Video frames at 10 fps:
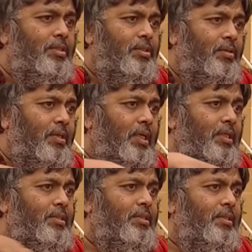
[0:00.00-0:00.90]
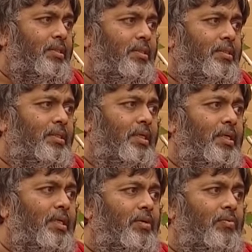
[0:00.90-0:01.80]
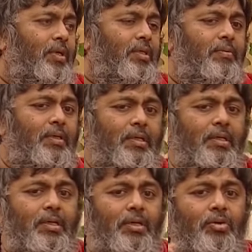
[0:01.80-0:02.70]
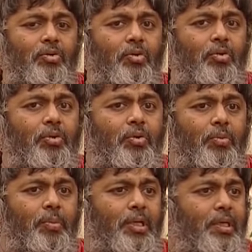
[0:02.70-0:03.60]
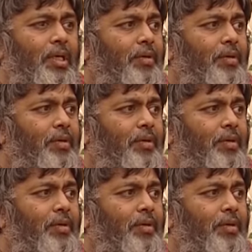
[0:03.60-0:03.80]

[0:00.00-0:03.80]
is your country is thinking, whatever globally